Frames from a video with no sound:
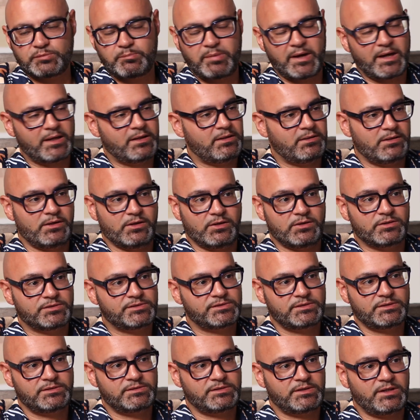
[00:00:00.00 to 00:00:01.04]
a pain in the arse
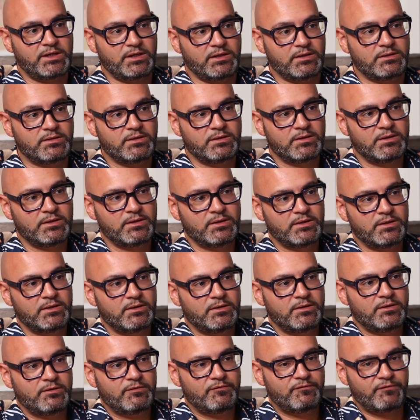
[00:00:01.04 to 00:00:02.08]
as a kid.
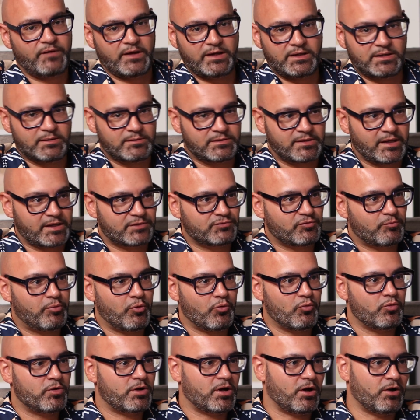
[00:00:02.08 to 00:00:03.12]
Faking dad's
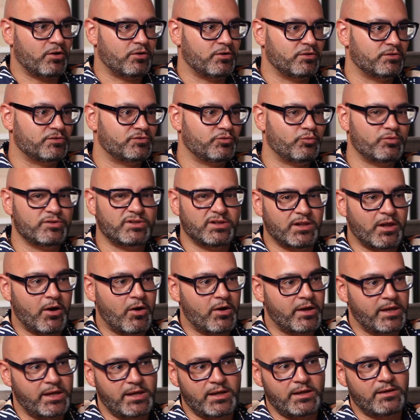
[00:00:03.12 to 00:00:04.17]
report cards, always
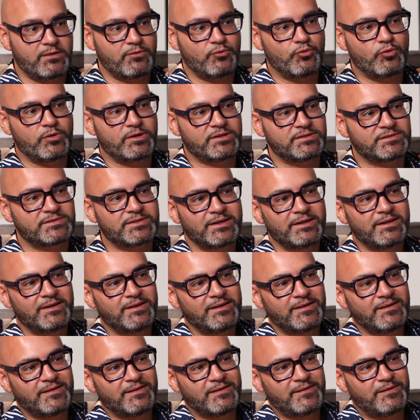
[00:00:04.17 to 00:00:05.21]
lying, always,
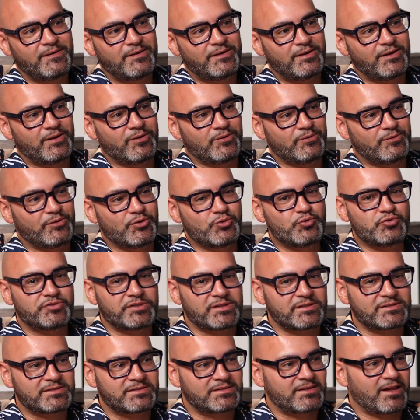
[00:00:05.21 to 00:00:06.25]

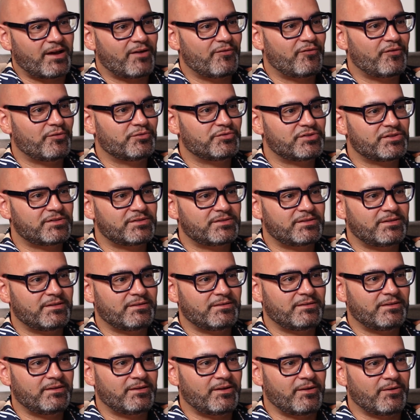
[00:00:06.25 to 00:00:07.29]
losing stuff. I was just,
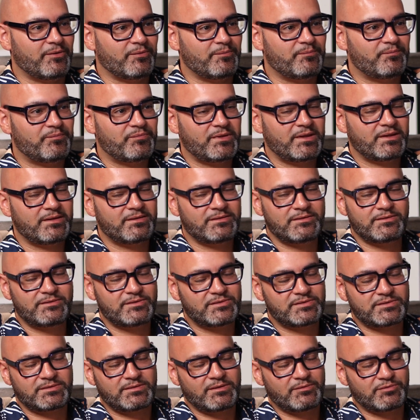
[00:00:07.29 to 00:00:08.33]

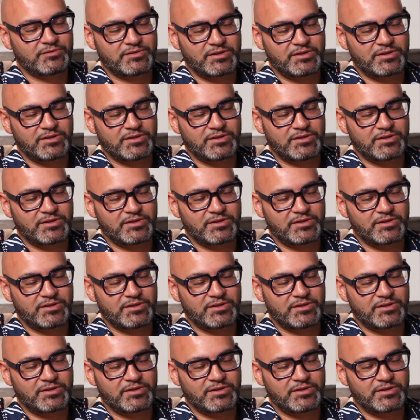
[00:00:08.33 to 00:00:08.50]
that was